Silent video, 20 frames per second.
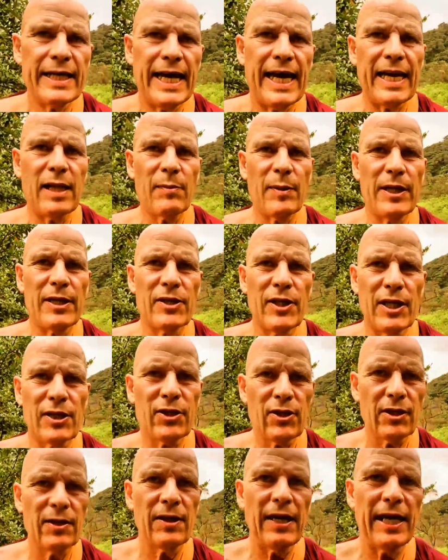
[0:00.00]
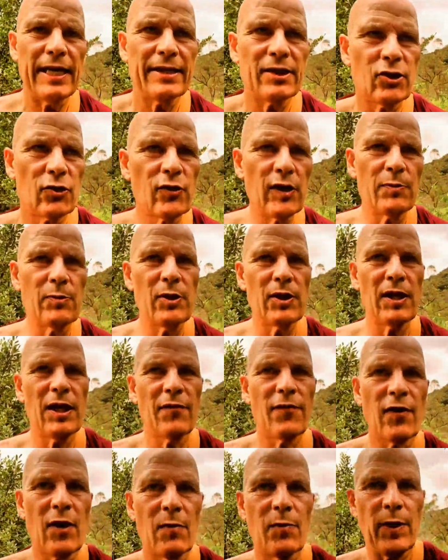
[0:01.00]
a guided meditation and
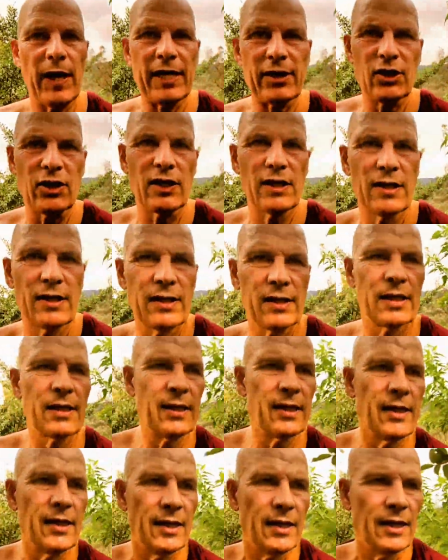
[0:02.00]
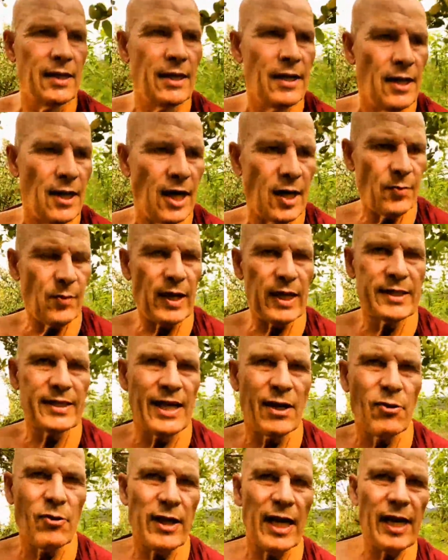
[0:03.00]
description of compassion on
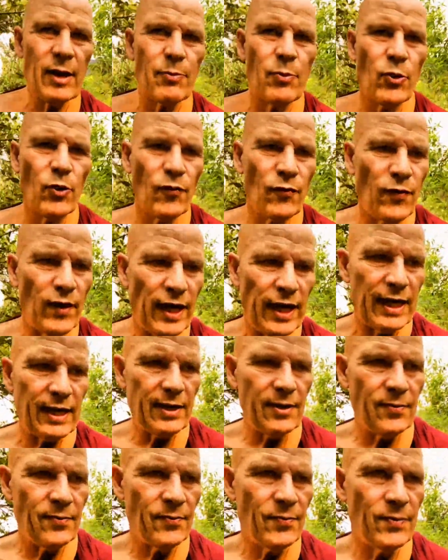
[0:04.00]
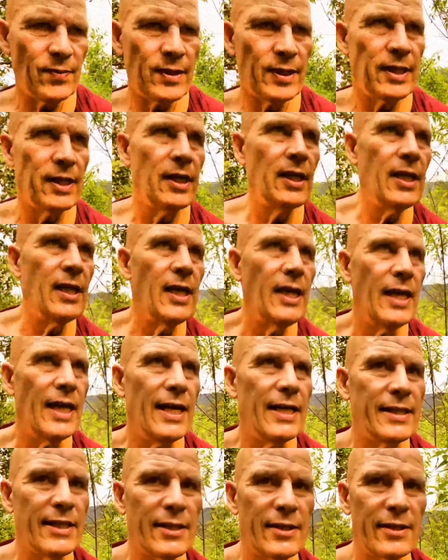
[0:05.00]
my SoundCloud profile,
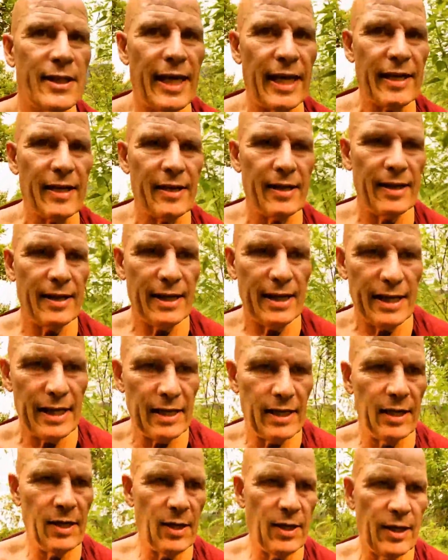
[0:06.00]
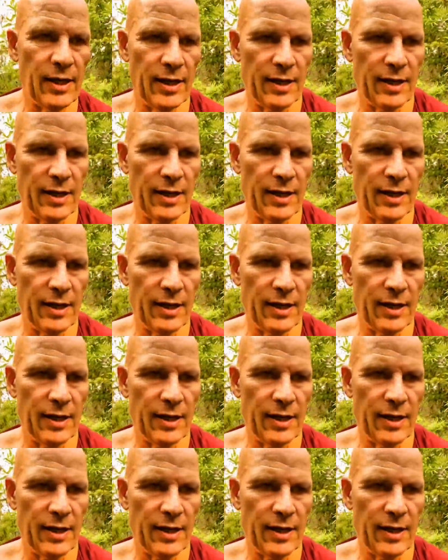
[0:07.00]
and this can uh,